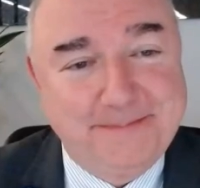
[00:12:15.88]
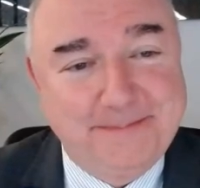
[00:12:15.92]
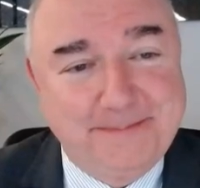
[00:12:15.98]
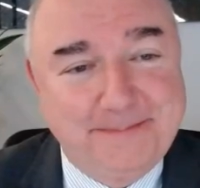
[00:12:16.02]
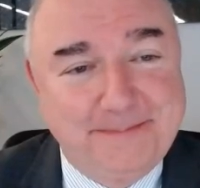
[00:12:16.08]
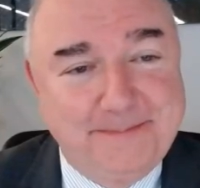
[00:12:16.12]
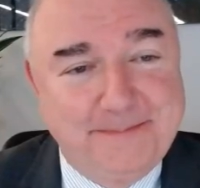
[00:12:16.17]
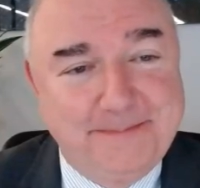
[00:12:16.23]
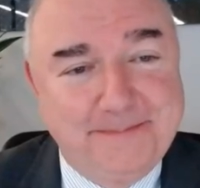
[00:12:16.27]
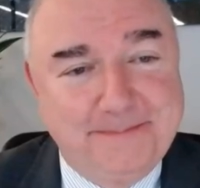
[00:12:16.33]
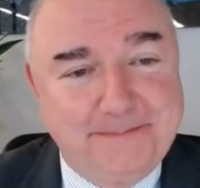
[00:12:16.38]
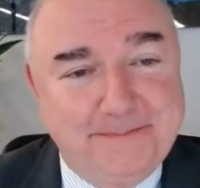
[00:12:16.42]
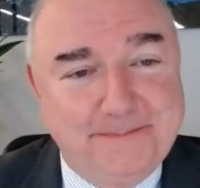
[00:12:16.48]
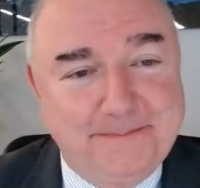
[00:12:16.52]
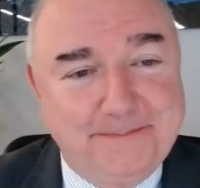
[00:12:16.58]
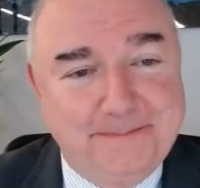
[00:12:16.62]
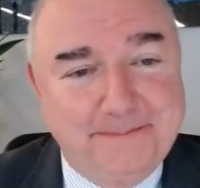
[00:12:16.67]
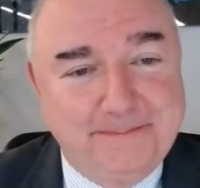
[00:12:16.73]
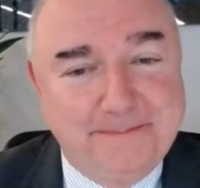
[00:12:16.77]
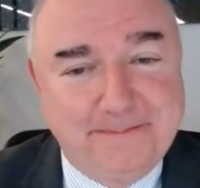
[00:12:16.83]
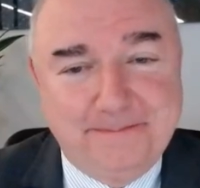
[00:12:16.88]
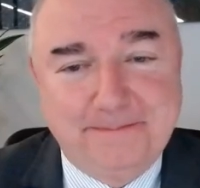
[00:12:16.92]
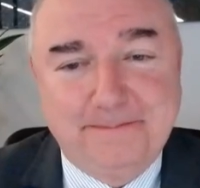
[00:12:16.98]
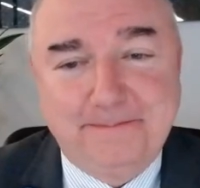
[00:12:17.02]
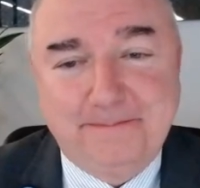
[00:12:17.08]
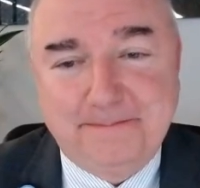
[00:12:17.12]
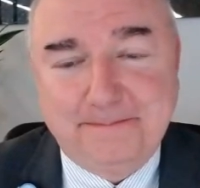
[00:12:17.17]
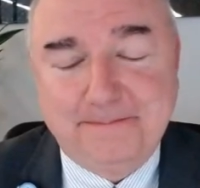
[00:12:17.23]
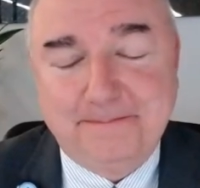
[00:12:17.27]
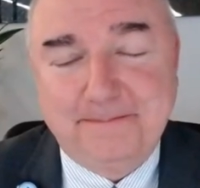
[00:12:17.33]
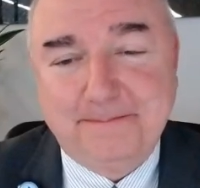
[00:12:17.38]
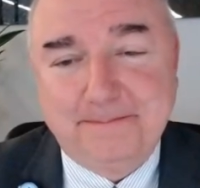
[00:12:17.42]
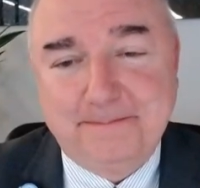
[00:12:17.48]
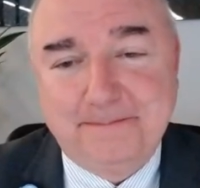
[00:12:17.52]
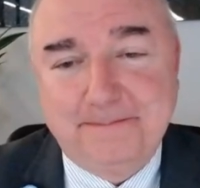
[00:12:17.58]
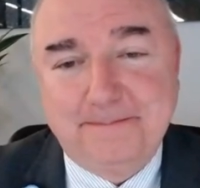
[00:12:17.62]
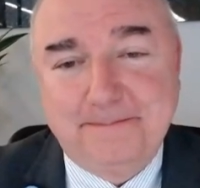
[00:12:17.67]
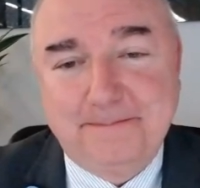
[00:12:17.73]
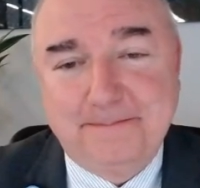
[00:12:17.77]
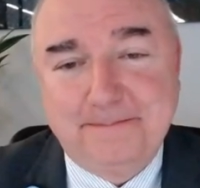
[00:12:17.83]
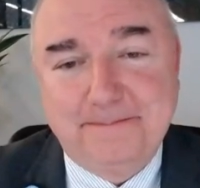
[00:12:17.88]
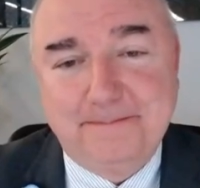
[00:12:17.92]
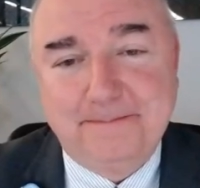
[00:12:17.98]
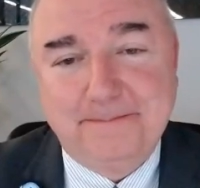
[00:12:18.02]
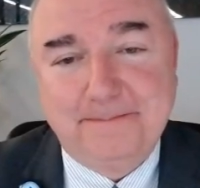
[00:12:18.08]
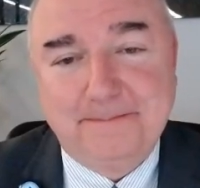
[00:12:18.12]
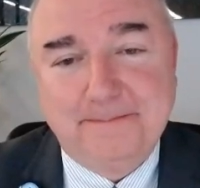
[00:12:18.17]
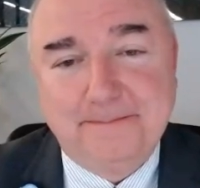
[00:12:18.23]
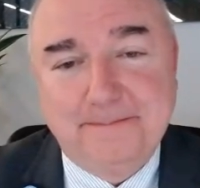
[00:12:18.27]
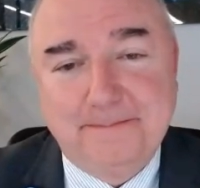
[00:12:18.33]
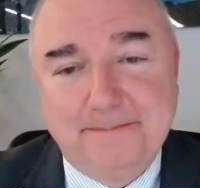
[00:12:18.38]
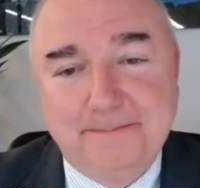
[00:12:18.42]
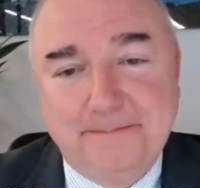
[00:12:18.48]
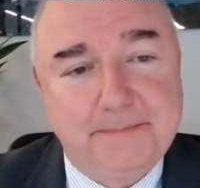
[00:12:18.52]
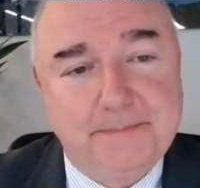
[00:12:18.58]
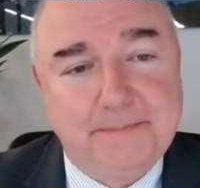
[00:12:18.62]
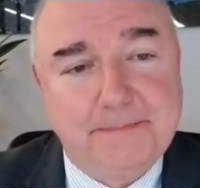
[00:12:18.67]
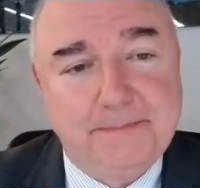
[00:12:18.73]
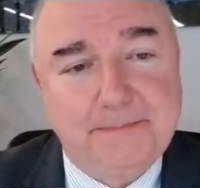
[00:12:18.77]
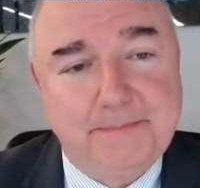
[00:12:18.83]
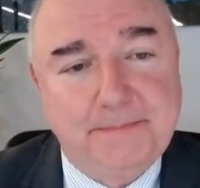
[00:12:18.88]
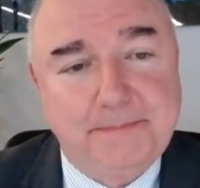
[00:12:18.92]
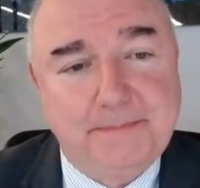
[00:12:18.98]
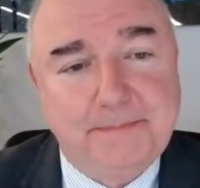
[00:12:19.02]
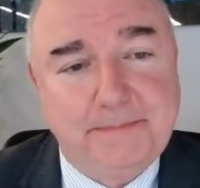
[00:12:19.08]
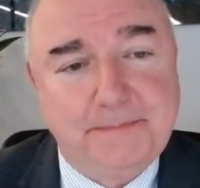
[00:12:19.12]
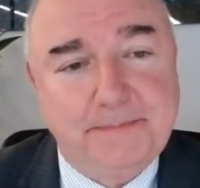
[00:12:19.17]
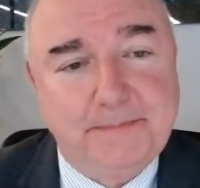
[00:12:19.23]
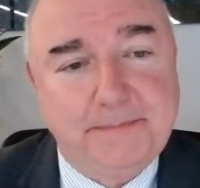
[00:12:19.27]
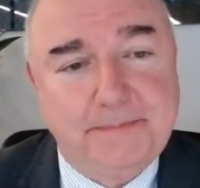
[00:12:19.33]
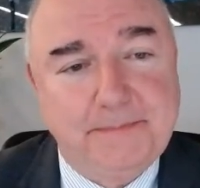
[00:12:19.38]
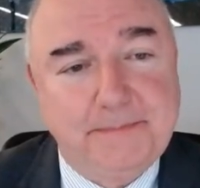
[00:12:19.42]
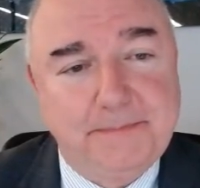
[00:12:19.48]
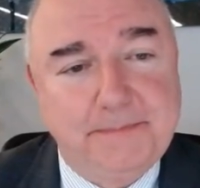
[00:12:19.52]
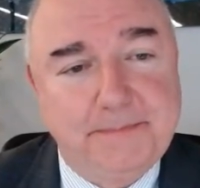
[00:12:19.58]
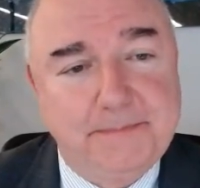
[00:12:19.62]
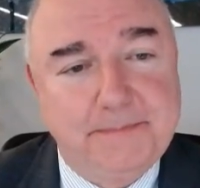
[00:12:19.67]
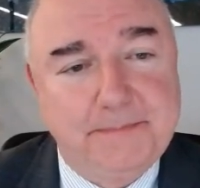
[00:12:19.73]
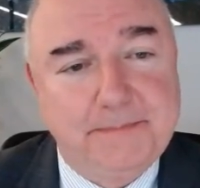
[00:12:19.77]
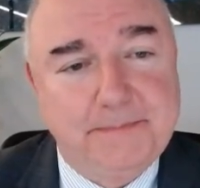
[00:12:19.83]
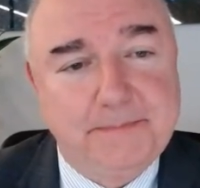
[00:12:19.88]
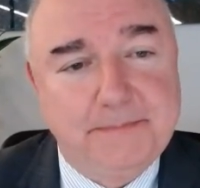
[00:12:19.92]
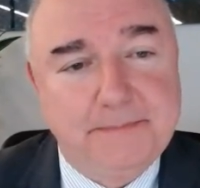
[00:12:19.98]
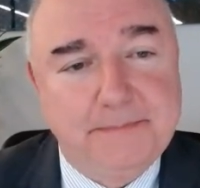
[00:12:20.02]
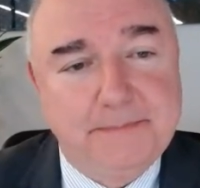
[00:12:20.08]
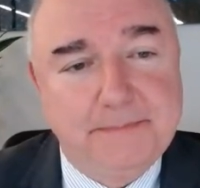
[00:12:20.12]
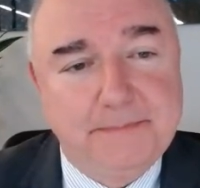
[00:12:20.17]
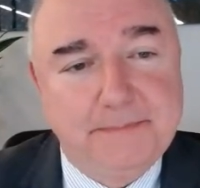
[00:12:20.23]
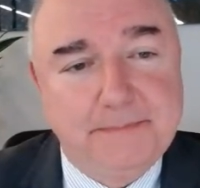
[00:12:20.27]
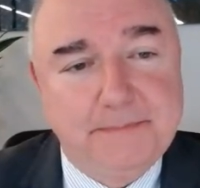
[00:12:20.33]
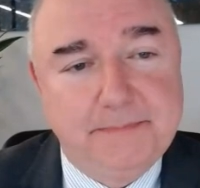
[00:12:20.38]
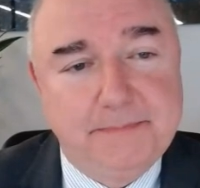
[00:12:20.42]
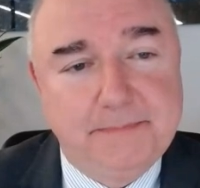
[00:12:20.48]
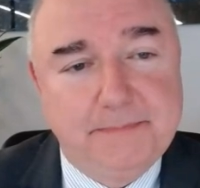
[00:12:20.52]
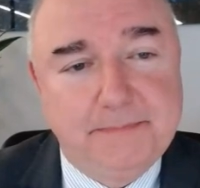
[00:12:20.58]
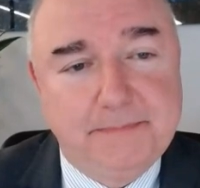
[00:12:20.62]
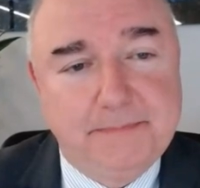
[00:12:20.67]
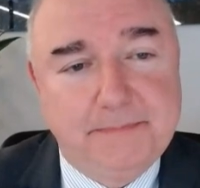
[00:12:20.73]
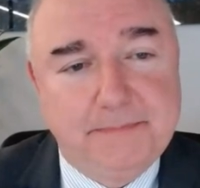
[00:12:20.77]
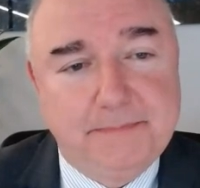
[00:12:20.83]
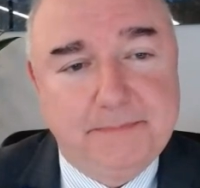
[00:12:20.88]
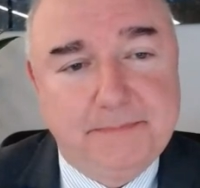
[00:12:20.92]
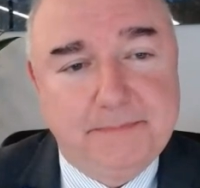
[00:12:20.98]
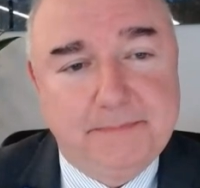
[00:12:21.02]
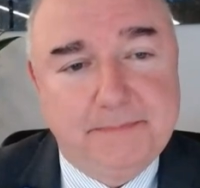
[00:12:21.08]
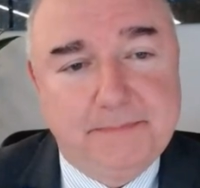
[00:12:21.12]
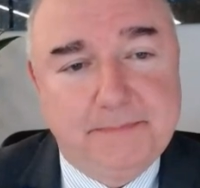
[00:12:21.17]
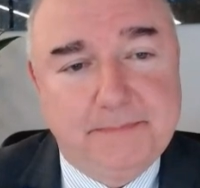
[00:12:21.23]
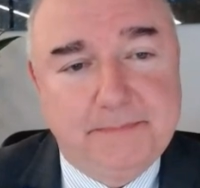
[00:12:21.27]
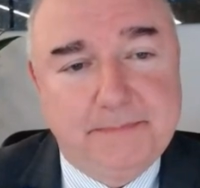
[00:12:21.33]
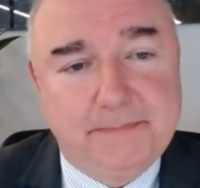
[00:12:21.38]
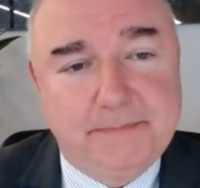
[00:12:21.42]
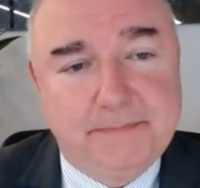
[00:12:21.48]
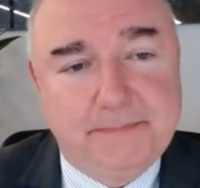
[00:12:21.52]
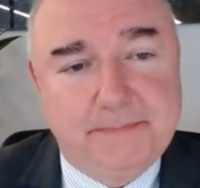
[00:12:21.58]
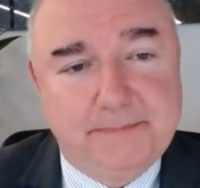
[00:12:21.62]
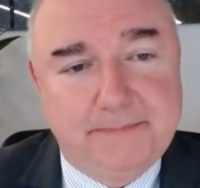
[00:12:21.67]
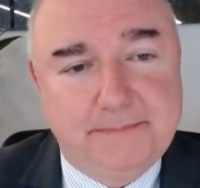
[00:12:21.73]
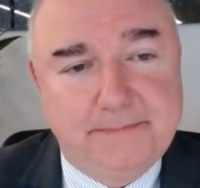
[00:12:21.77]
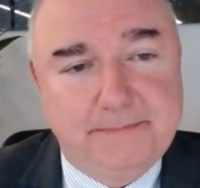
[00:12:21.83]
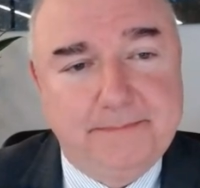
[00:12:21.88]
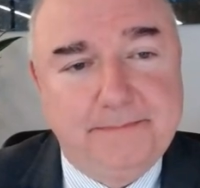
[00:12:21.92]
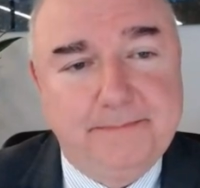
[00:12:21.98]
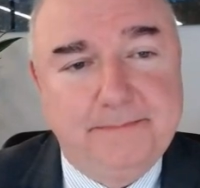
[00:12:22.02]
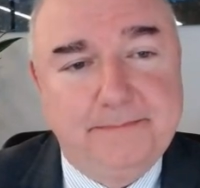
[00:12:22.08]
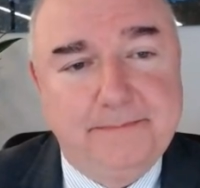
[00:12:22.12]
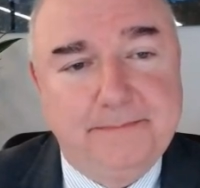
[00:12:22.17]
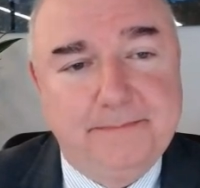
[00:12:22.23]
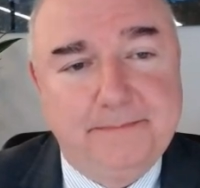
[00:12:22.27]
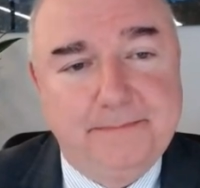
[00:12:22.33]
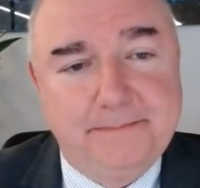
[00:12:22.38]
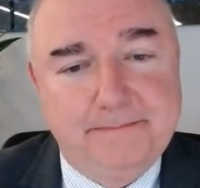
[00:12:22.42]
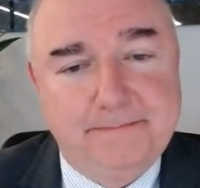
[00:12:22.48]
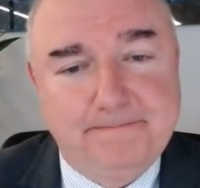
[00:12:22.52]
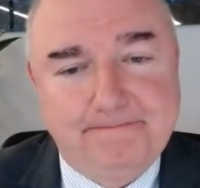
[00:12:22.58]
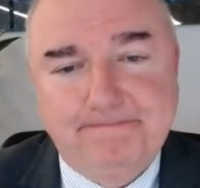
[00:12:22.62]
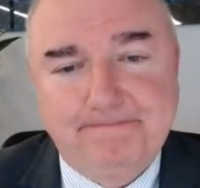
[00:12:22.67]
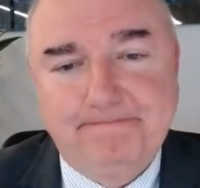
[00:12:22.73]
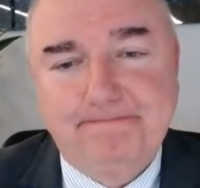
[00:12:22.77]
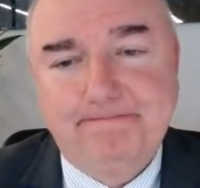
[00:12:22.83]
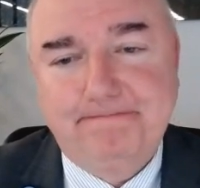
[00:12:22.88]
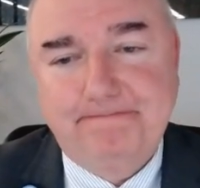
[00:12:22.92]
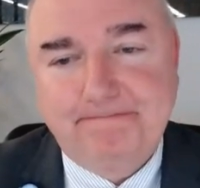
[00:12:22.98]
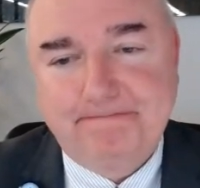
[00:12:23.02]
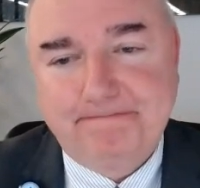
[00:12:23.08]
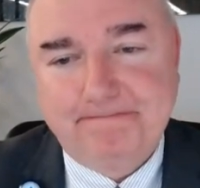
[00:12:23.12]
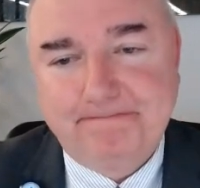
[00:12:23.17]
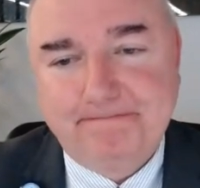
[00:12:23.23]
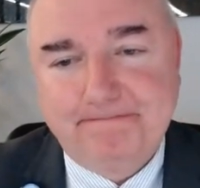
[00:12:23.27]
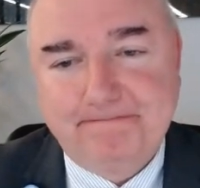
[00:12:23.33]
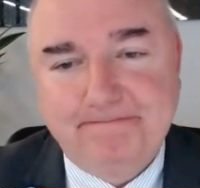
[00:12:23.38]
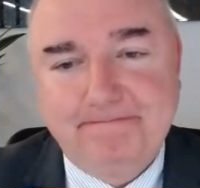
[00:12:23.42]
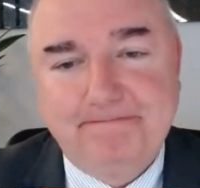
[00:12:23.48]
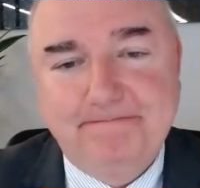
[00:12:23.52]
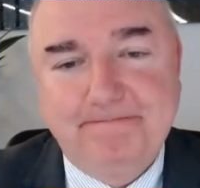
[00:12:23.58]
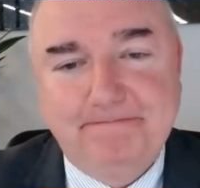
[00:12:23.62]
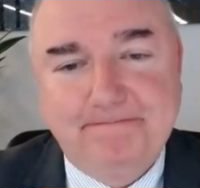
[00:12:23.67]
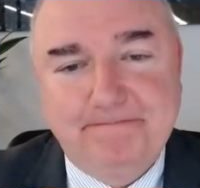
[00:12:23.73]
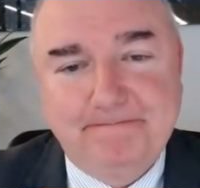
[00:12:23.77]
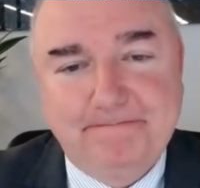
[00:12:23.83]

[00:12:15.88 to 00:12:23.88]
This person isn't speaking.